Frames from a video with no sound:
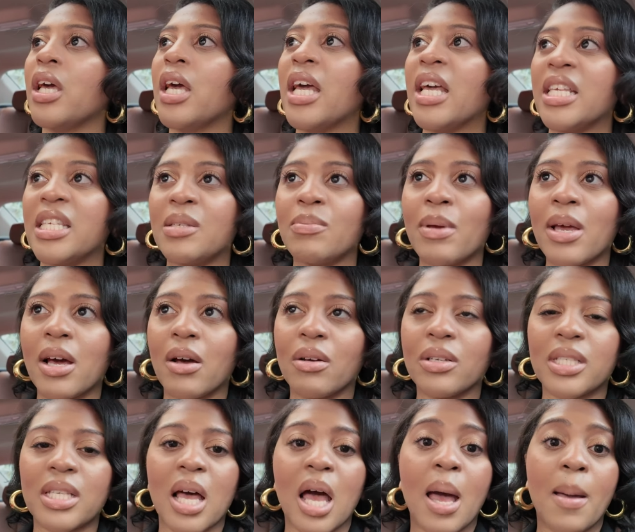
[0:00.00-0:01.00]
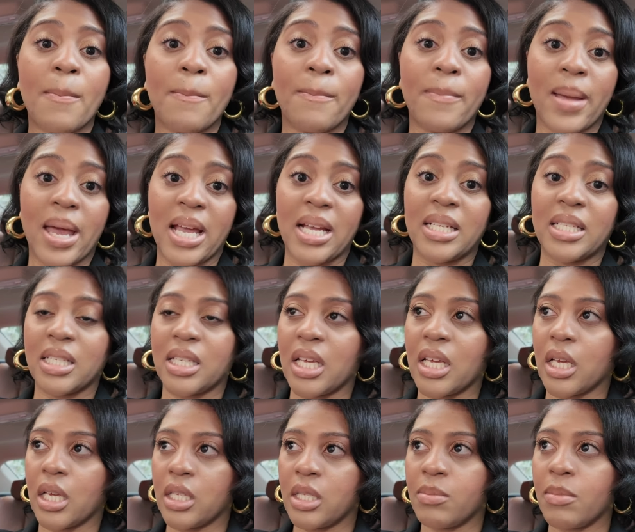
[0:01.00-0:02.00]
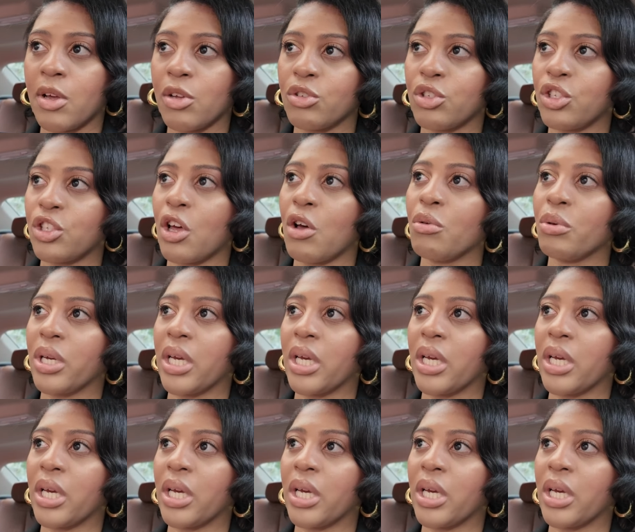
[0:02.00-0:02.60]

It smells amazing. It smells so